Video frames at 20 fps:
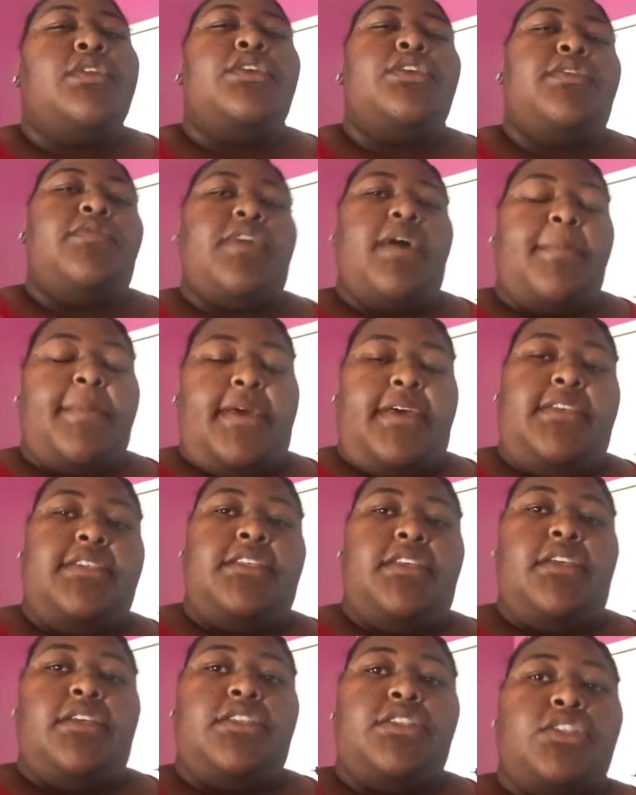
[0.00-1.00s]
if that makes
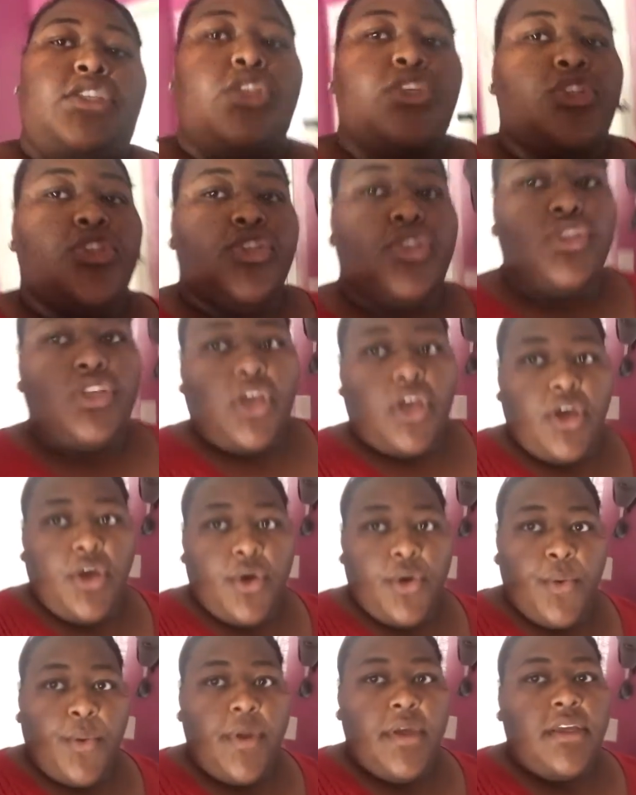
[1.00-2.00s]
sense.
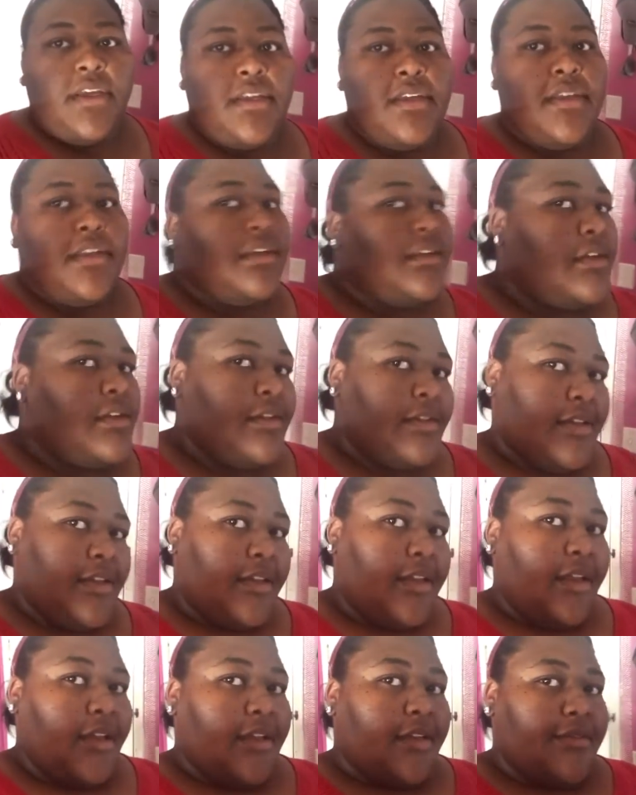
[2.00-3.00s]
So
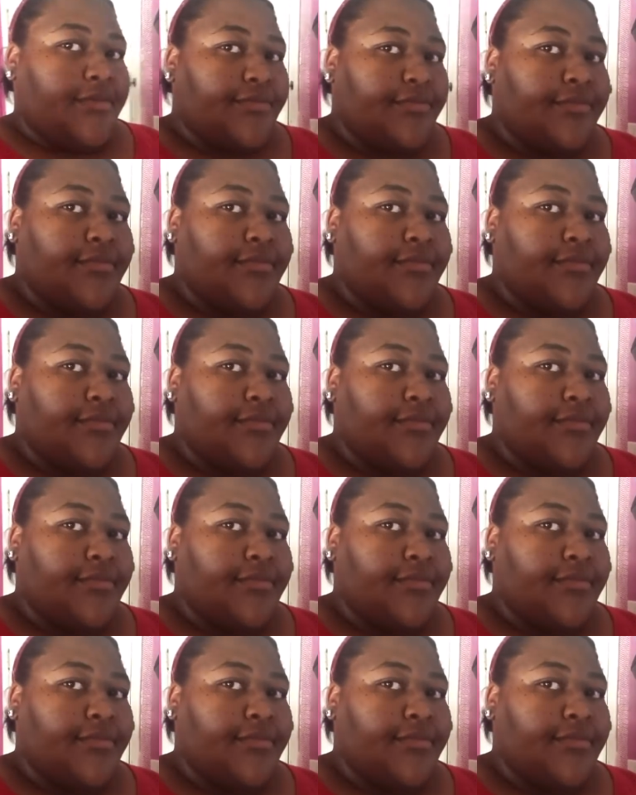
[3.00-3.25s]
yeah,